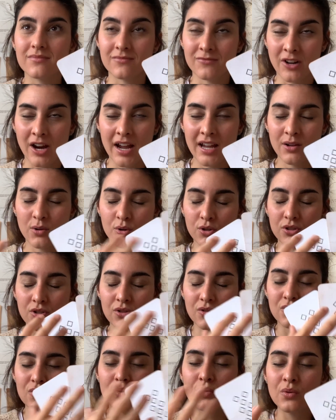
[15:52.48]
right? Or to
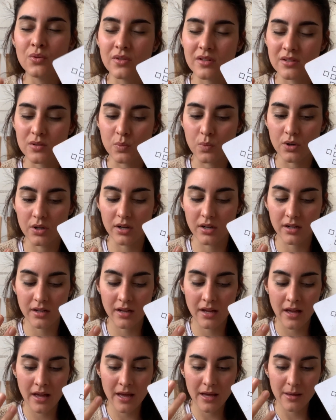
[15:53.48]
do this work,
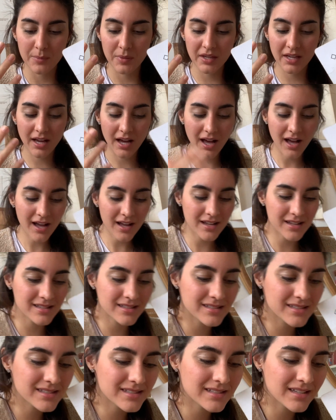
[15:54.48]

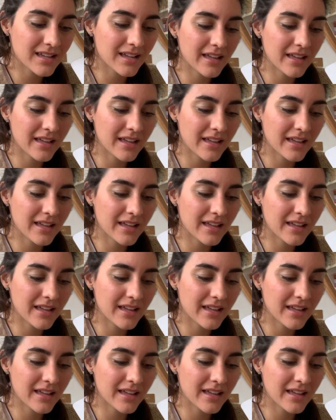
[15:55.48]
because